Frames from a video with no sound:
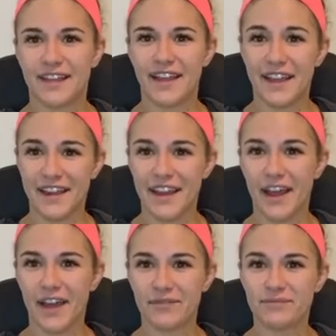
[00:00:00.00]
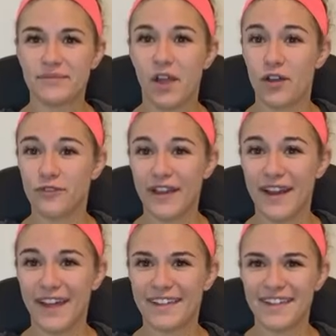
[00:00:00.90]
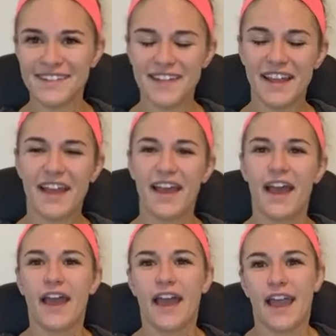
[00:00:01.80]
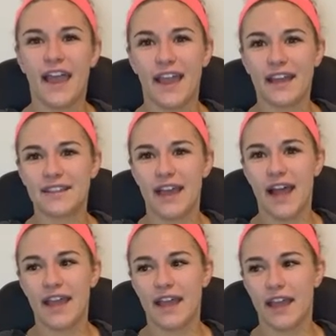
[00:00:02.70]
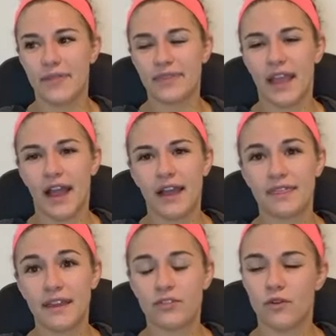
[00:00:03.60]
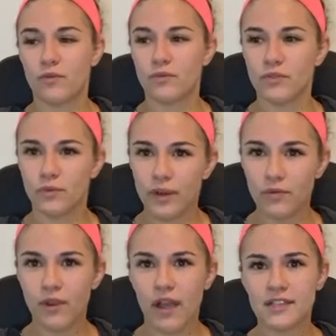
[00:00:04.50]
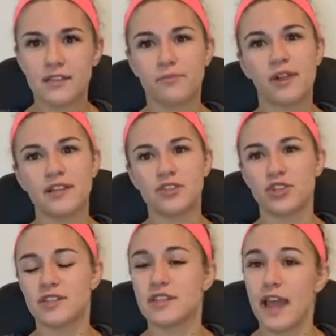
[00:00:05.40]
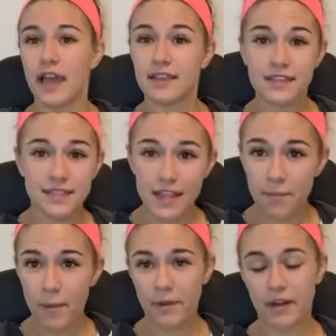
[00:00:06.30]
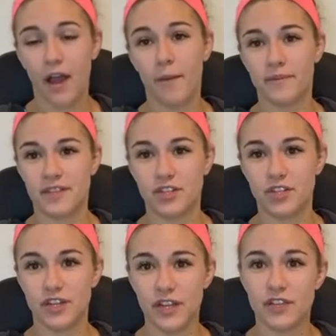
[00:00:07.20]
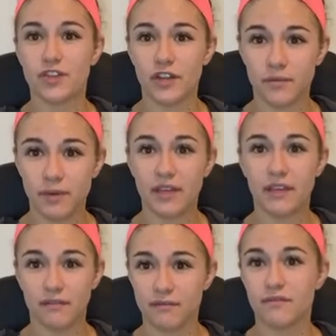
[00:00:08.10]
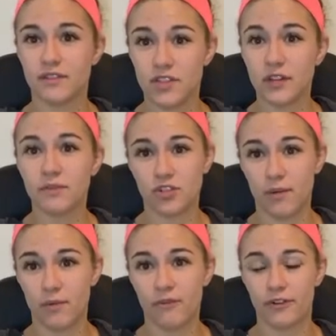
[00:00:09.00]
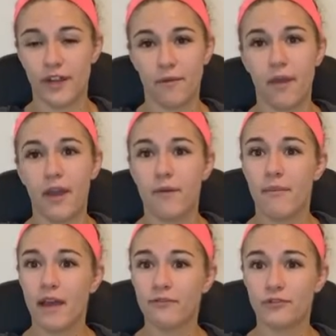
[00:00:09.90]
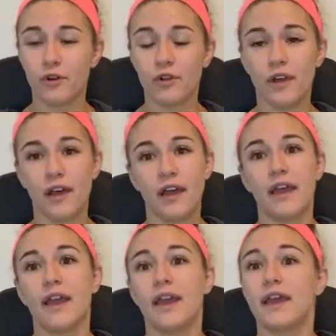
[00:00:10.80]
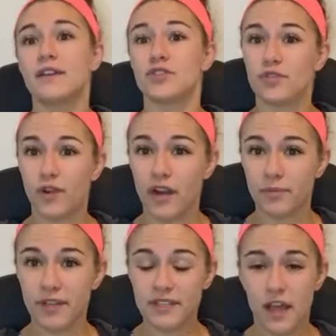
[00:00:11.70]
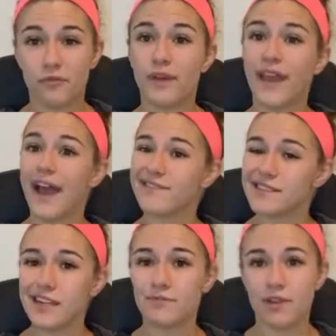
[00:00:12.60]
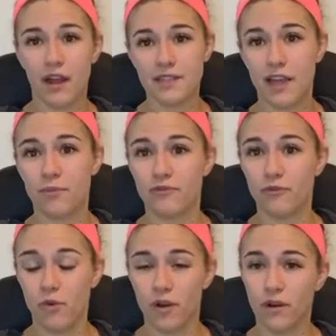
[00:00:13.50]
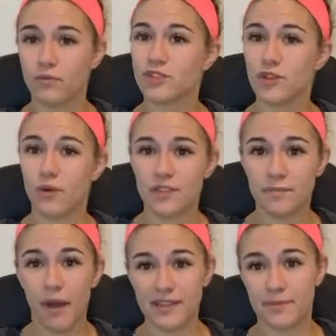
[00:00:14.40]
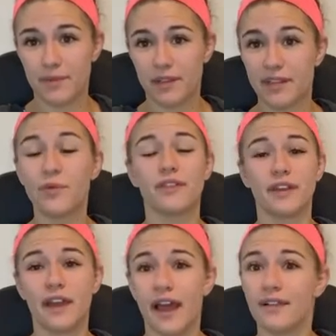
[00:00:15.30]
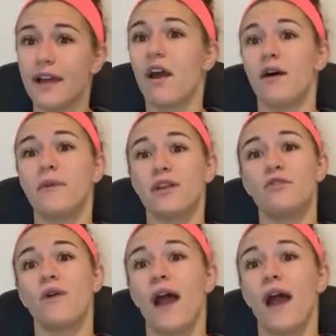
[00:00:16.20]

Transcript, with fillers: in uh, on Fight Island. And I I think the the ring rust plus just the the step up in competition is going to be is going to be trouble for him. Matt Frevola is incredibly tough. We have seen him knocked out before, which is always a possibility with a guy like Ottman who